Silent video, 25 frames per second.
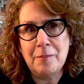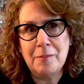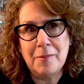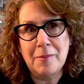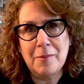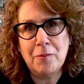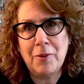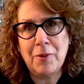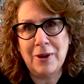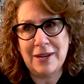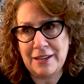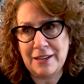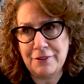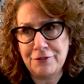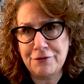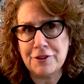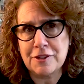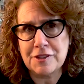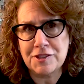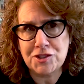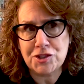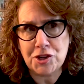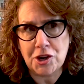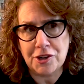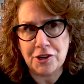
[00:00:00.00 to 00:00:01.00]
when I
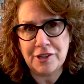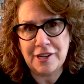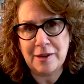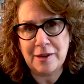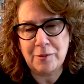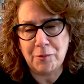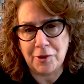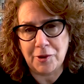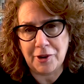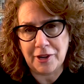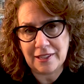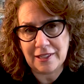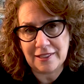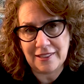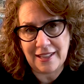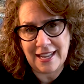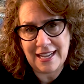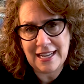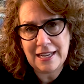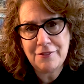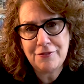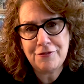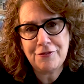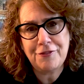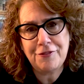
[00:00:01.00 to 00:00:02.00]
first started at
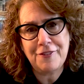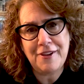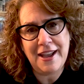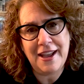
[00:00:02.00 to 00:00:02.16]
WorkLife,